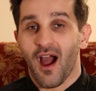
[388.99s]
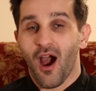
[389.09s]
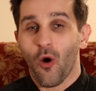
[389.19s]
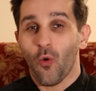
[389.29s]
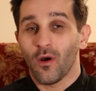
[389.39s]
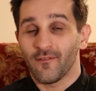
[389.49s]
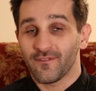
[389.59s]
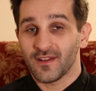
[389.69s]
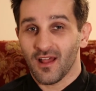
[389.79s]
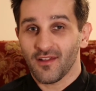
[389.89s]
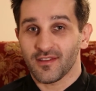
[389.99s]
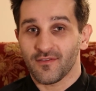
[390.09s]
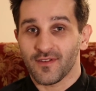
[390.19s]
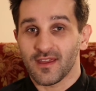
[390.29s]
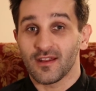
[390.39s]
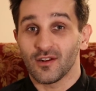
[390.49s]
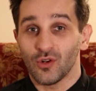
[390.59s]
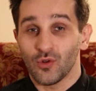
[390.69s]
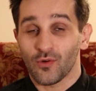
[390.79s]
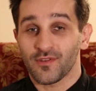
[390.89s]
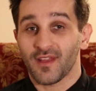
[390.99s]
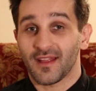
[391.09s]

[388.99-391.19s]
how philosophy looks